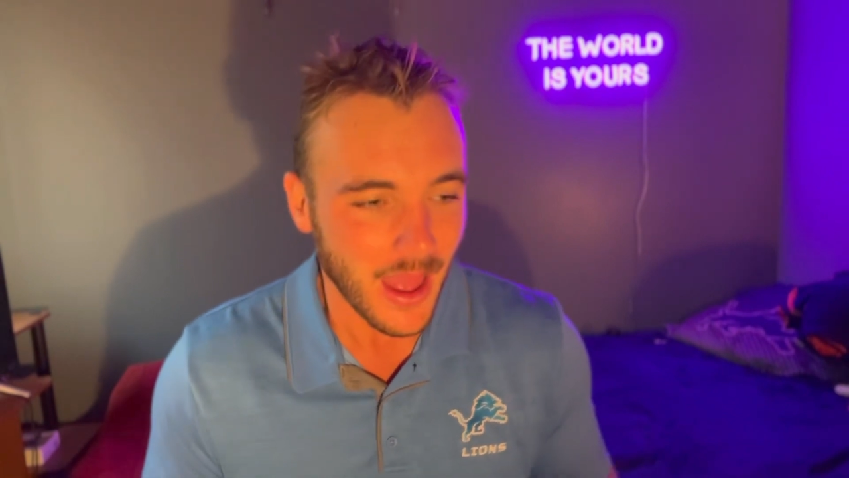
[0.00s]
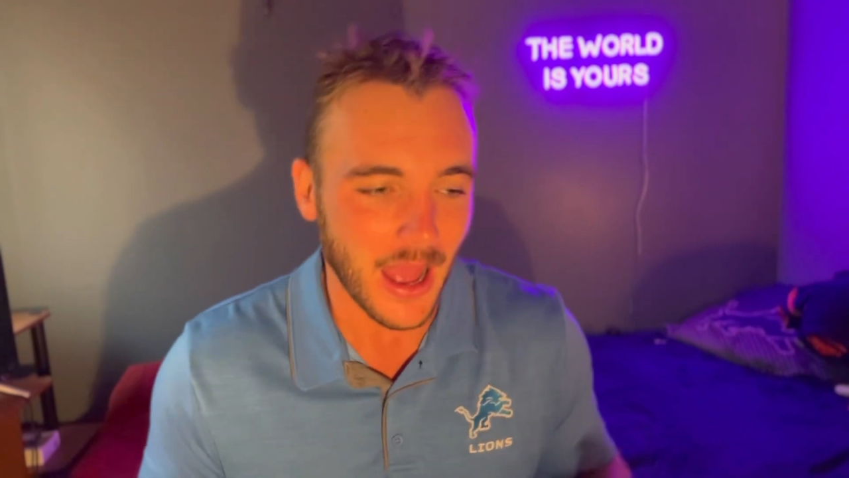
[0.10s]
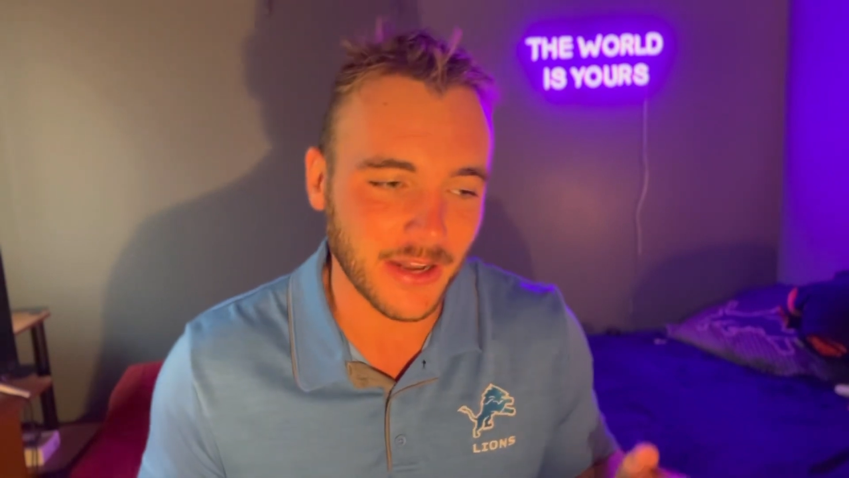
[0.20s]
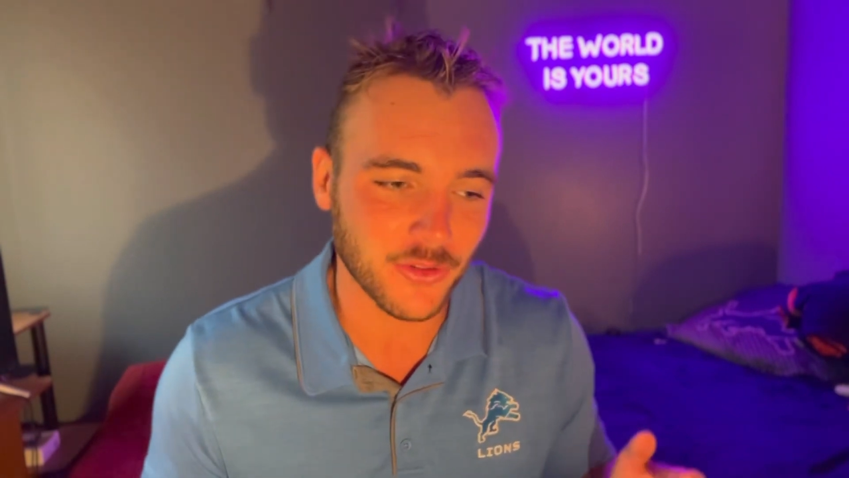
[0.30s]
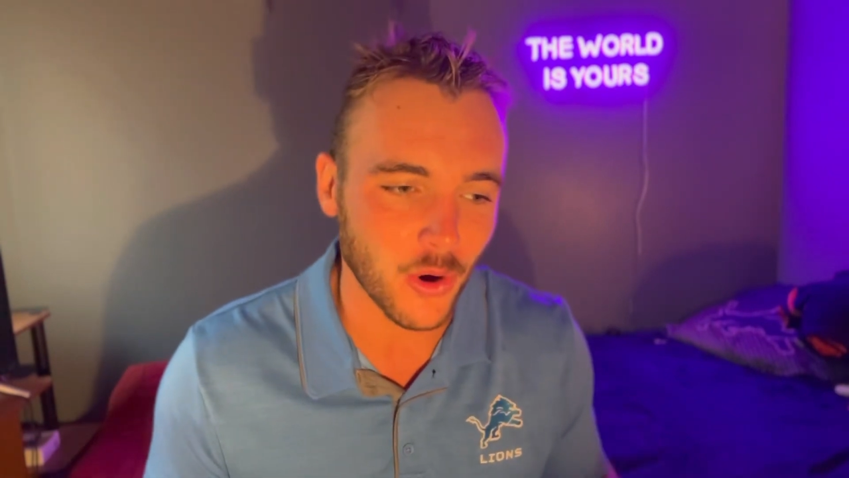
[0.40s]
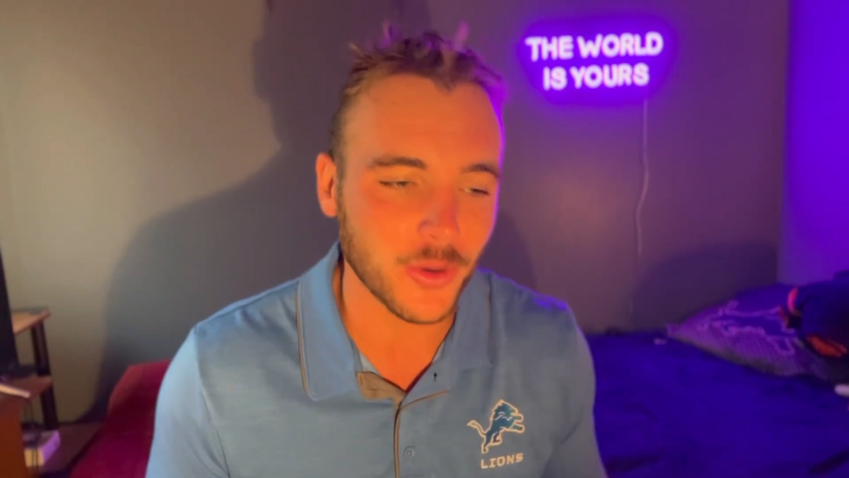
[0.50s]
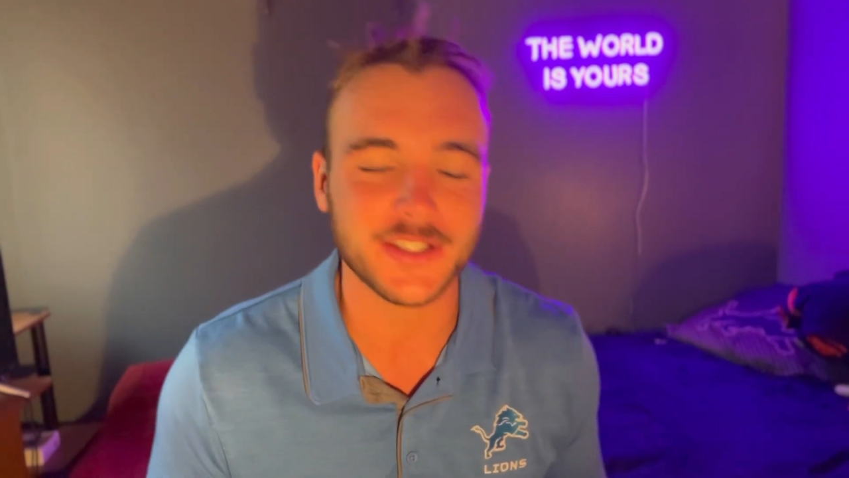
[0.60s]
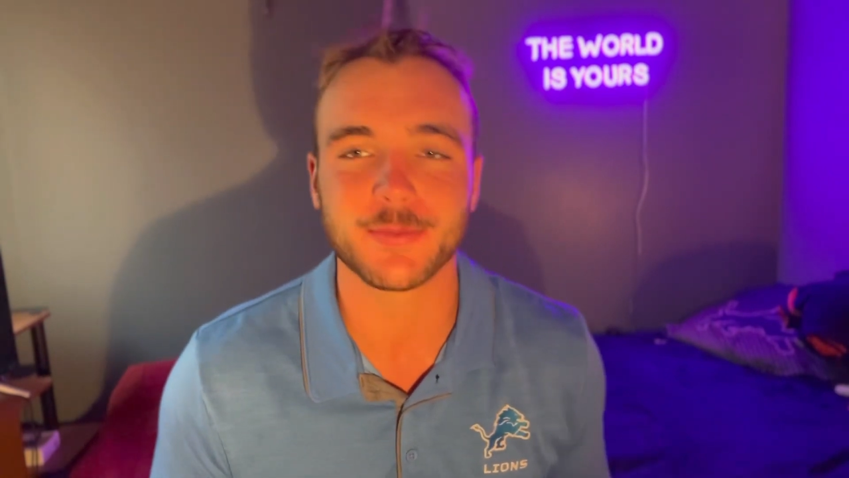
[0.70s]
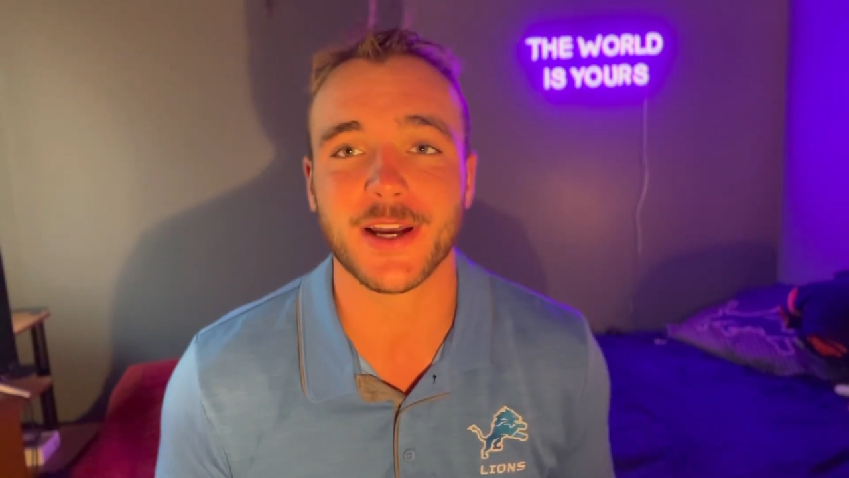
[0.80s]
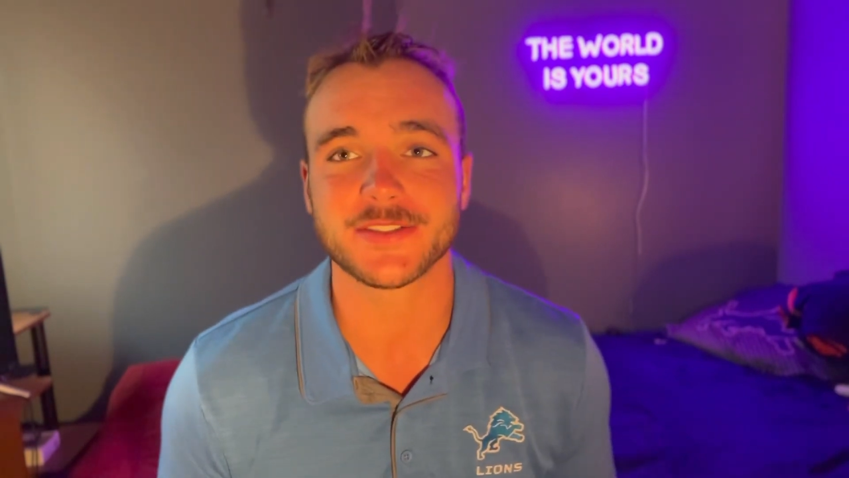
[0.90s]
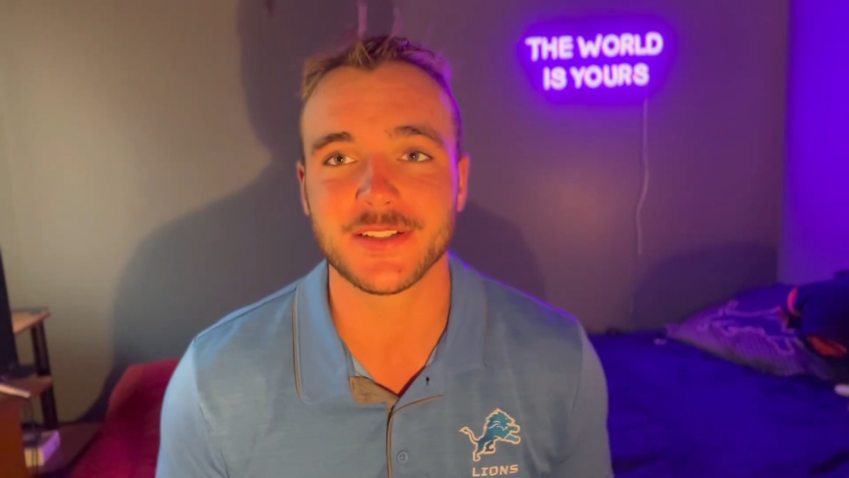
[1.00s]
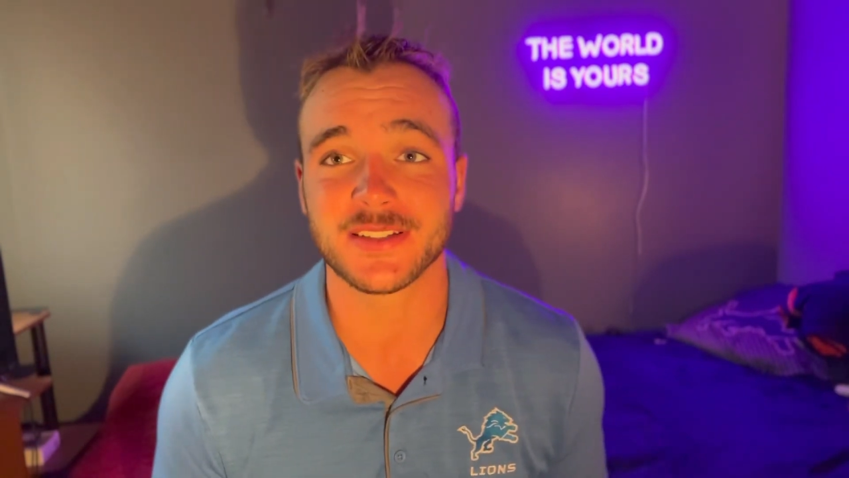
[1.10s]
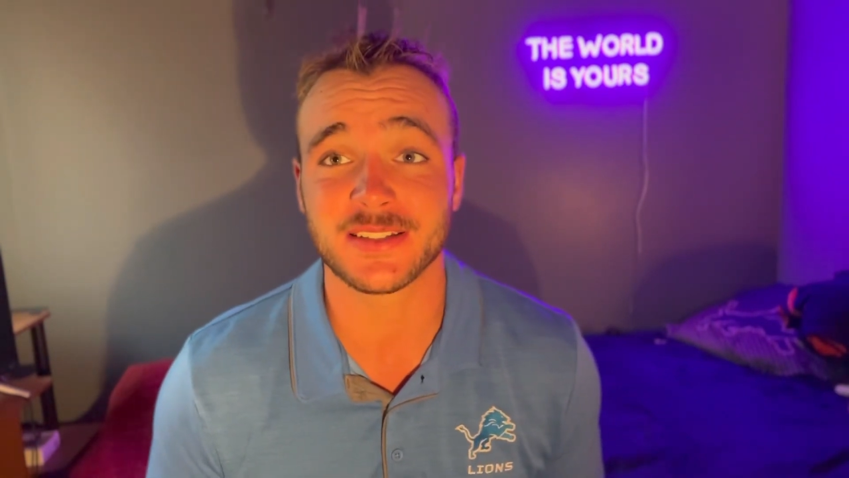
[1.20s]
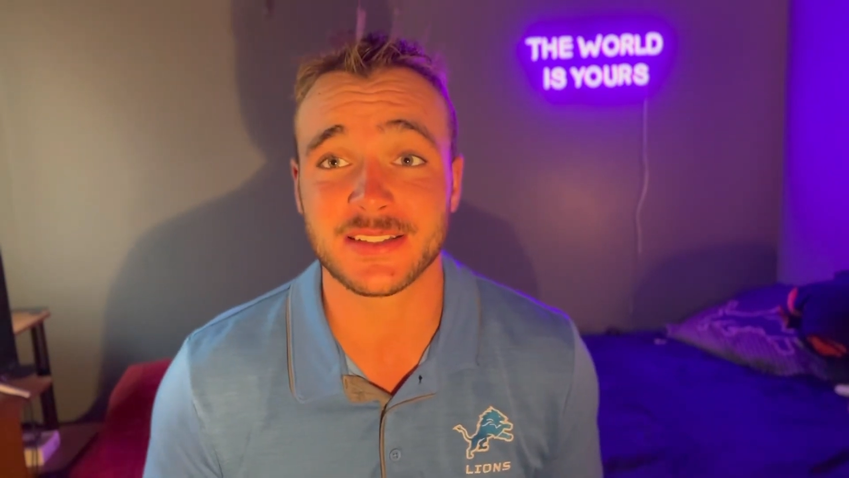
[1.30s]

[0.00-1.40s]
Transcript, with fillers: I don't expect us